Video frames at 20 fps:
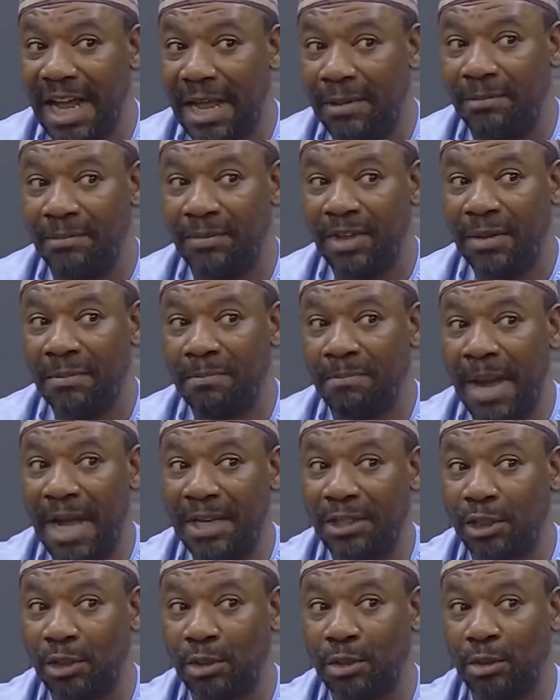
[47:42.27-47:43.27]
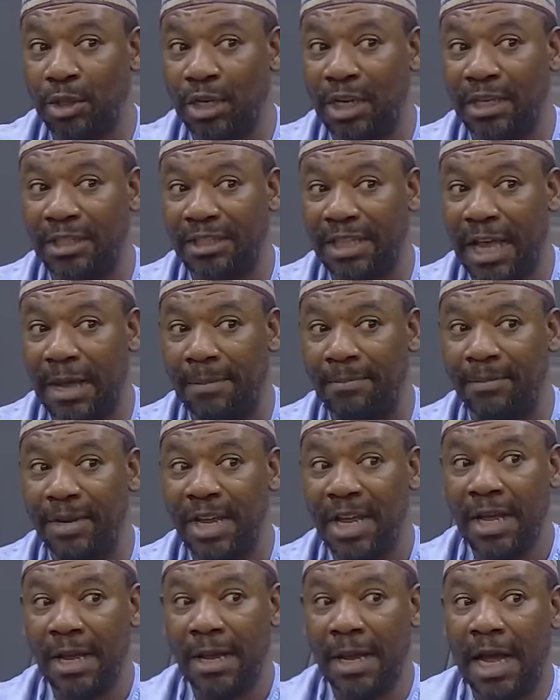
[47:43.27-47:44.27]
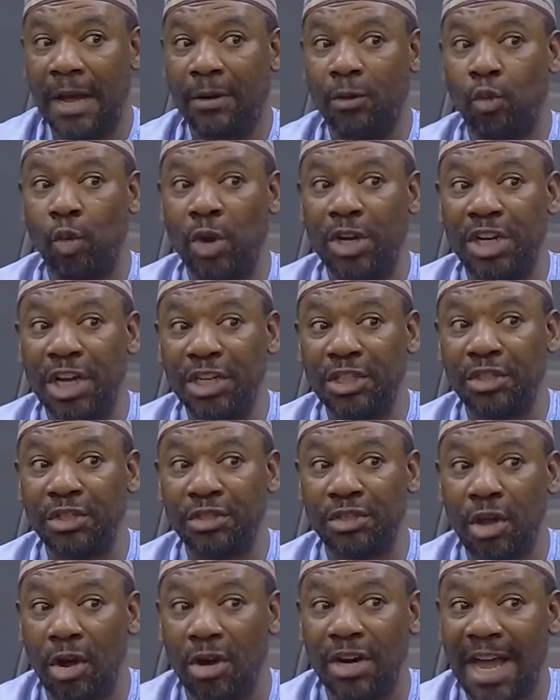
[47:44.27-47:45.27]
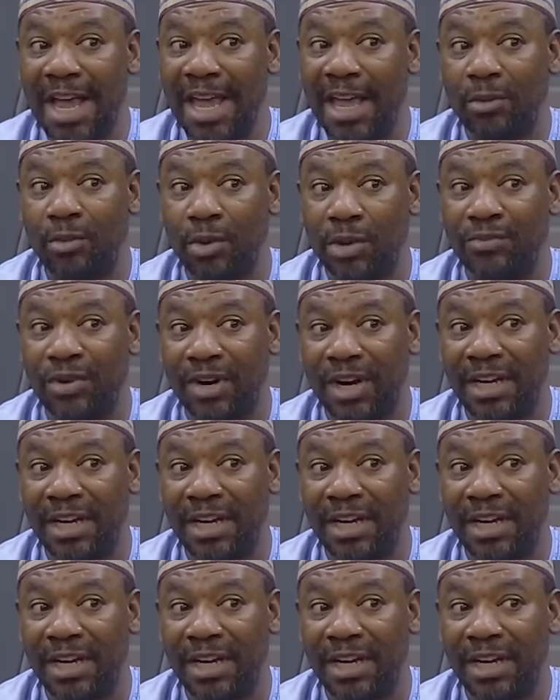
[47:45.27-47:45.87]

bicycle is, and with this dollar equivalent,